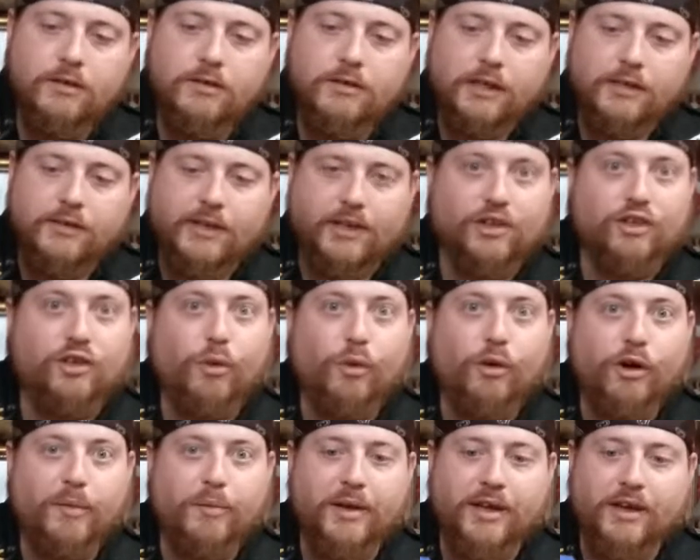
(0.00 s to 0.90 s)
sounds like a
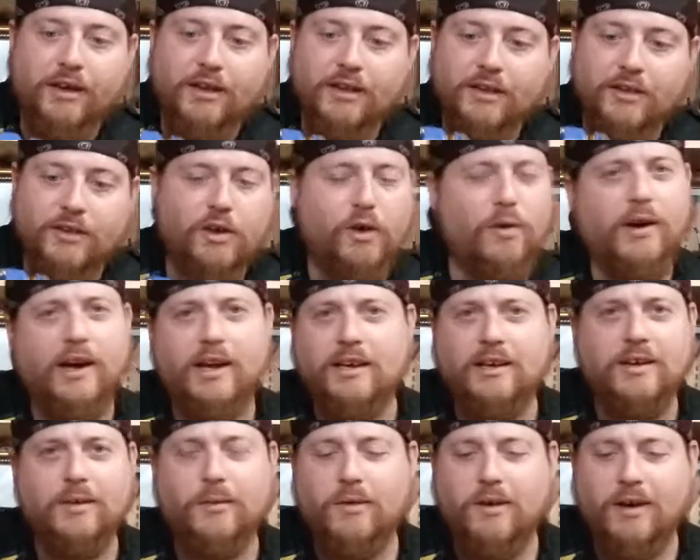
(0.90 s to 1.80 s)
doorbell, no
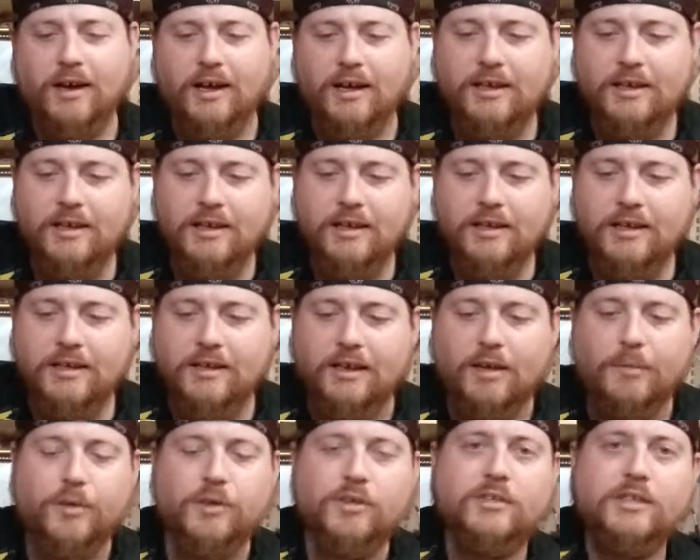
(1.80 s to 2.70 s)
idea why.
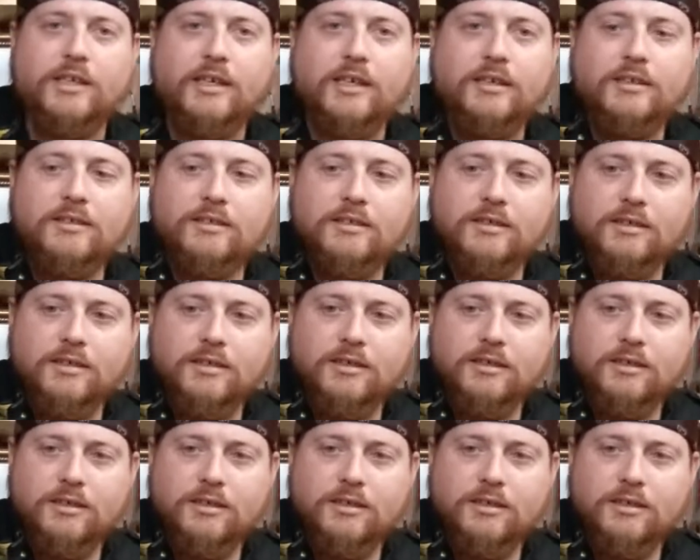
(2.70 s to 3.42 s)
Number 6,